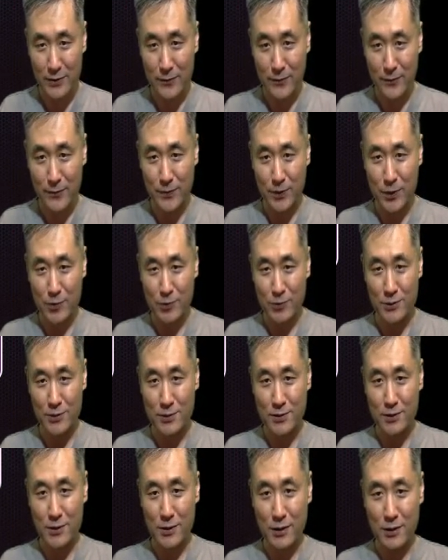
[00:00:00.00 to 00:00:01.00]
furious
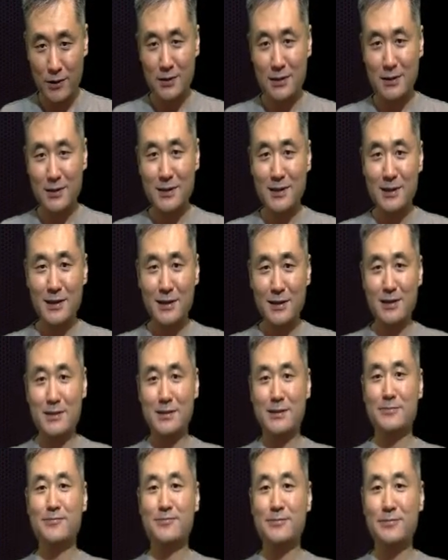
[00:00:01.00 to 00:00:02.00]
dog.
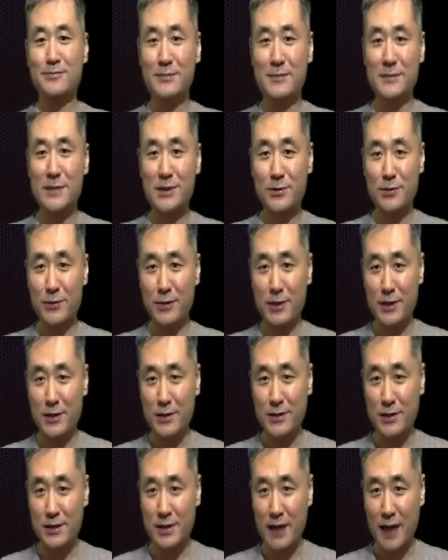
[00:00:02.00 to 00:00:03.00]
So here
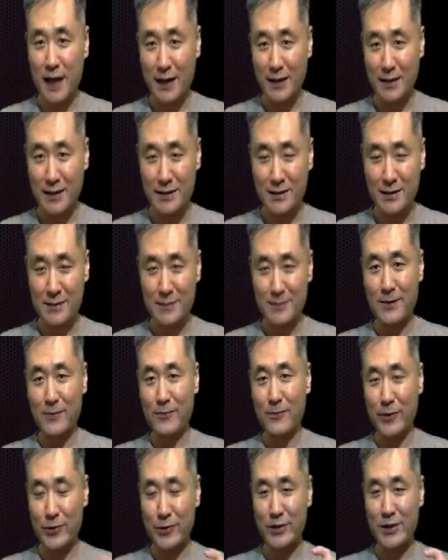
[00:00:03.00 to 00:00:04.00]
is tightening,
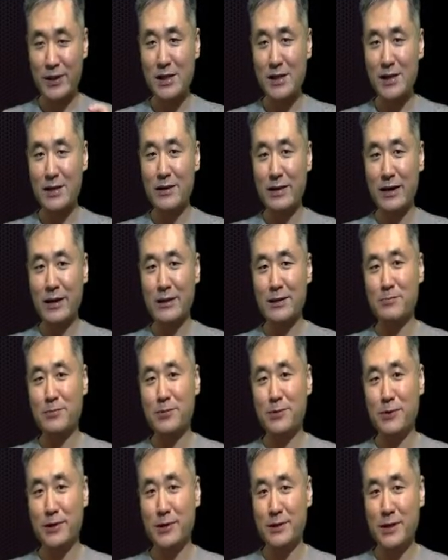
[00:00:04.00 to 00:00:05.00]
very clear
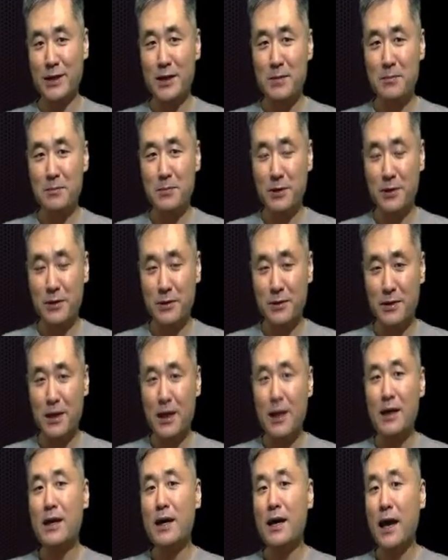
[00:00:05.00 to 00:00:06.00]
endpoint. But
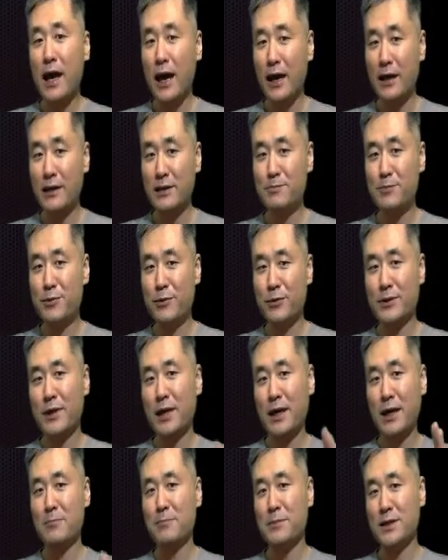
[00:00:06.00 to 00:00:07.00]
endpoint
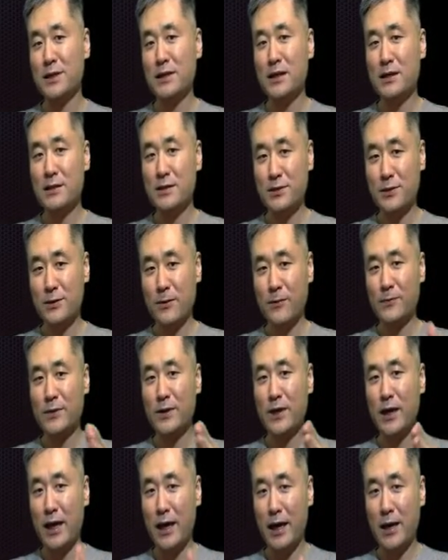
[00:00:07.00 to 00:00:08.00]
can be soft
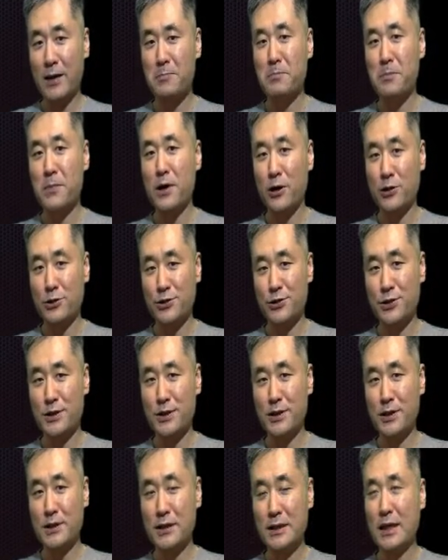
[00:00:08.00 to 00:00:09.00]
and mush.
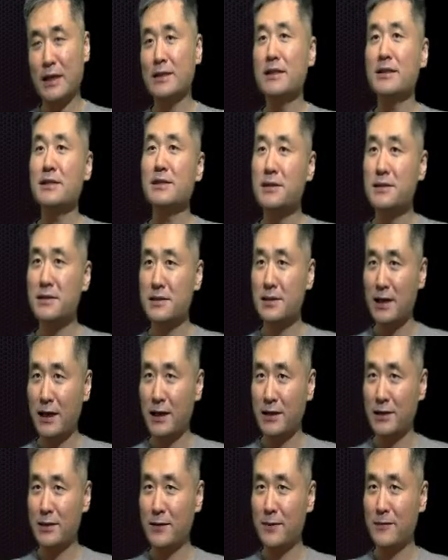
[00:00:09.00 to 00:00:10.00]
That is the
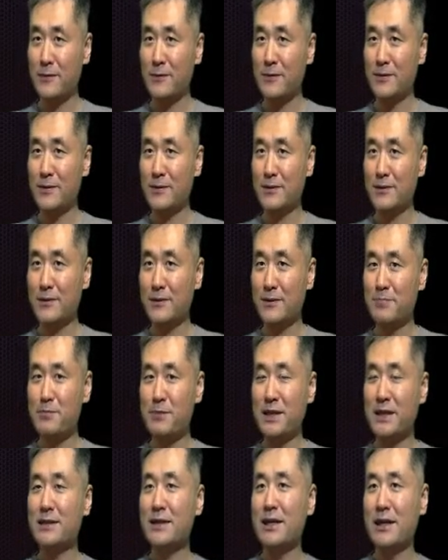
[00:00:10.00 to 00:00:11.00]
sign of
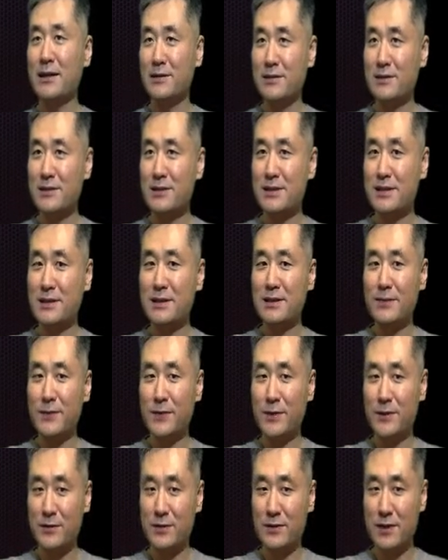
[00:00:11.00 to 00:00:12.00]
big tear,
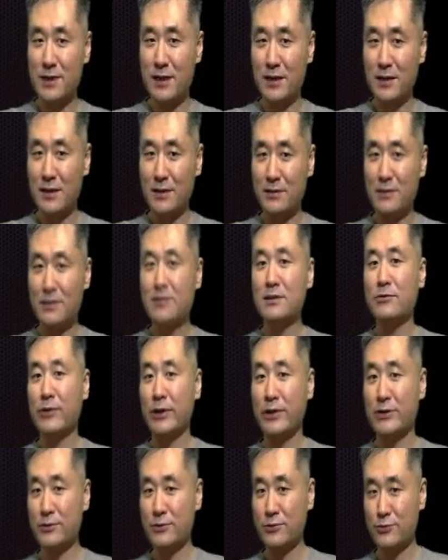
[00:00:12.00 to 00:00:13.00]
significant tear,
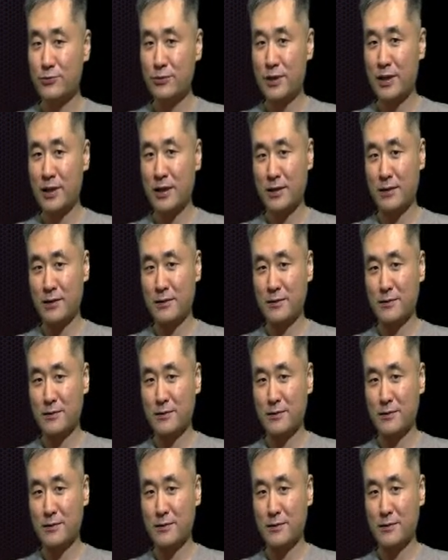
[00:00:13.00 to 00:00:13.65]
great two tear.